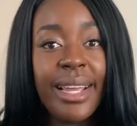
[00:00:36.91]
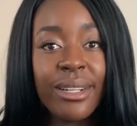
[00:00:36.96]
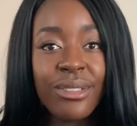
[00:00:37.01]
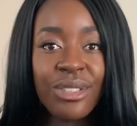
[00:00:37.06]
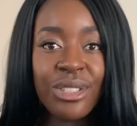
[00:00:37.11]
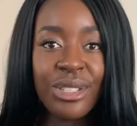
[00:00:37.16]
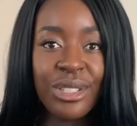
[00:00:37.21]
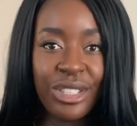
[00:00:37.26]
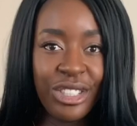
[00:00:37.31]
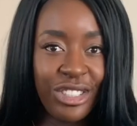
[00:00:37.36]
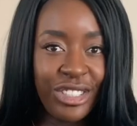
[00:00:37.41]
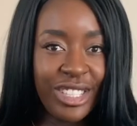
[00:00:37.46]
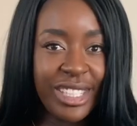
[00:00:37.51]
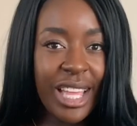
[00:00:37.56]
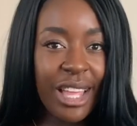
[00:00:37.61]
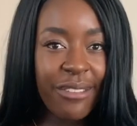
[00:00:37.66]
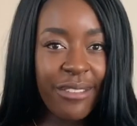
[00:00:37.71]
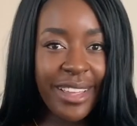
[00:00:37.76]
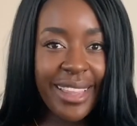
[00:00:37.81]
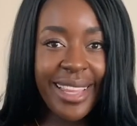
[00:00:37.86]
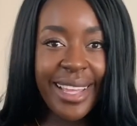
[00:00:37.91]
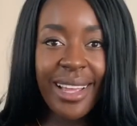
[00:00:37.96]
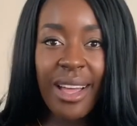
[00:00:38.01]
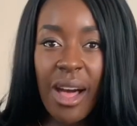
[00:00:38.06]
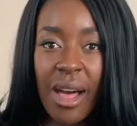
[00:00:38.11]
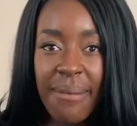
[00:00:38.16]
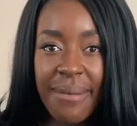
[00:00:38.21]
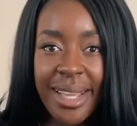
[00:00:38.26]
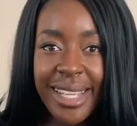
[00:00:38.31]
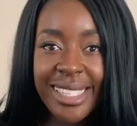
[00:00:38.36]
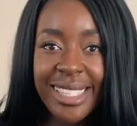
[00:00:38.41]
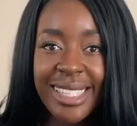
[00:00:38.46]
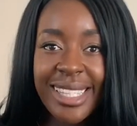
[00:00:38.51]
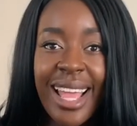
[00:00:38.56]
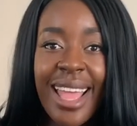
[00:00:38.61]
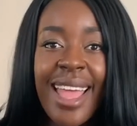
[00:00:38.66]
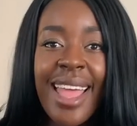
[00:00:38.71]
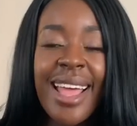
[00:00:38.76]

introduce yourself in the comments